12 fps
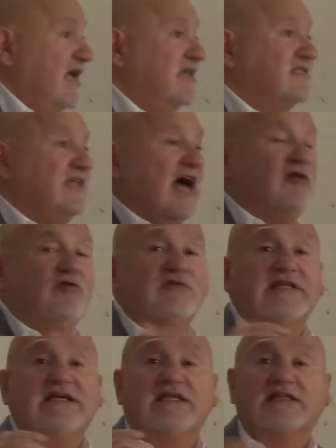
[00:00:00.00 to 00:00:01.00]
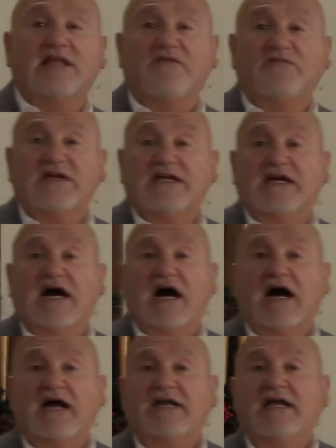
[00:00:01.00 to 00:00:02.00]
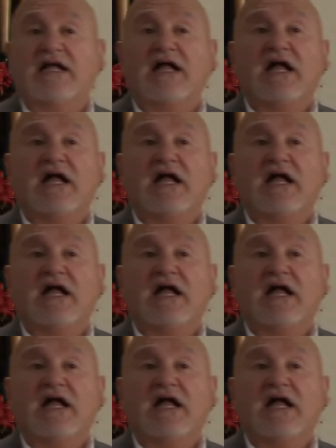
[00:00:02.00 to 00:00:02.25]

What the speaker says: is not only a loving God,